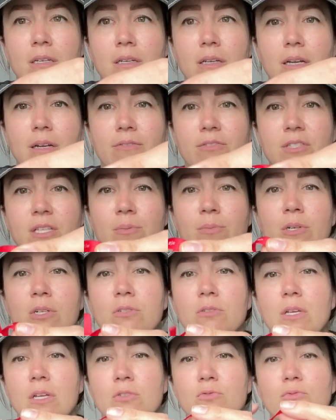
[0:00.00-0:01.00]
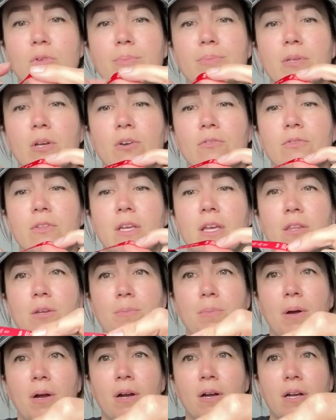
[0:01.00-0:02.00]
And if someone has ripped off the other
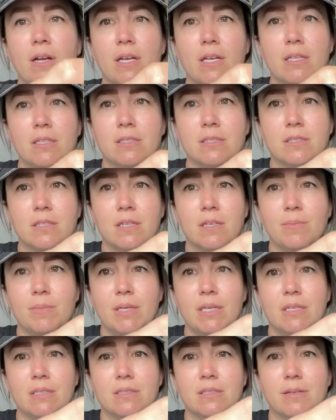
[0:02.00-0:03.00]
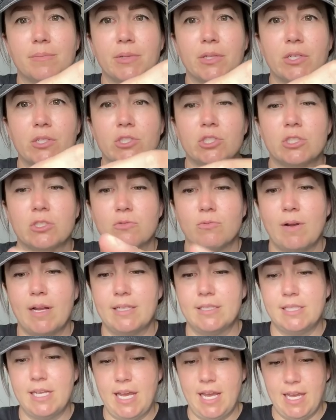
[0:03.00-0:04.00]
part, it's going to be a similar just
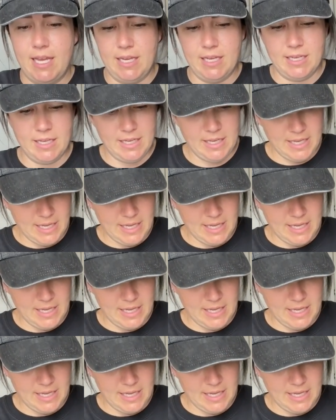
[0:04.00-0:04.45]
red tag.